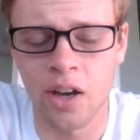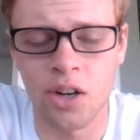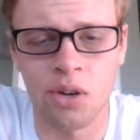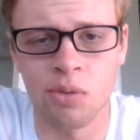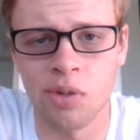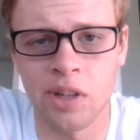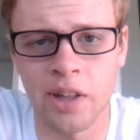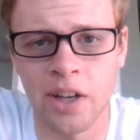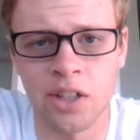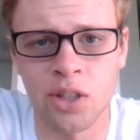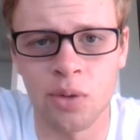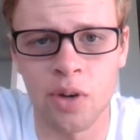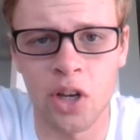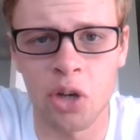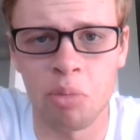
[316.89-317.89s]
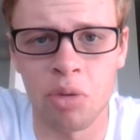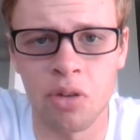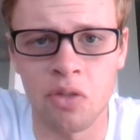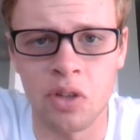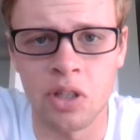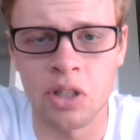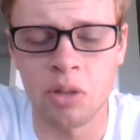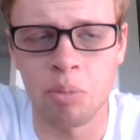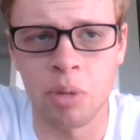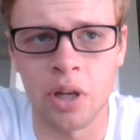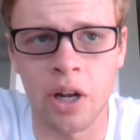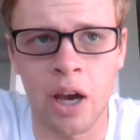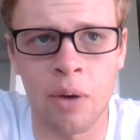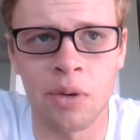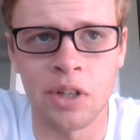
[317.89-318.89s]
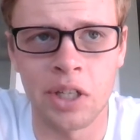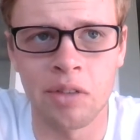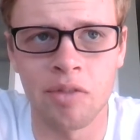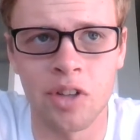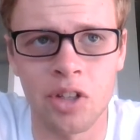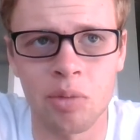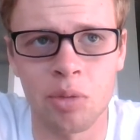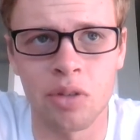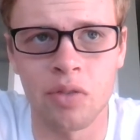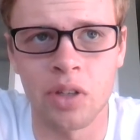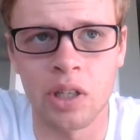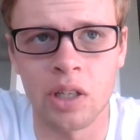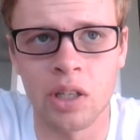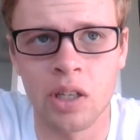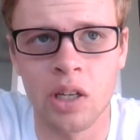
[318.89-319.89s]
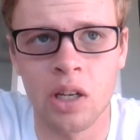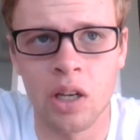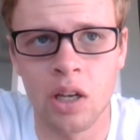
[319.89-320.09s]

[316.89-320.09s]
I don't really like to rank movies, but I would give this movie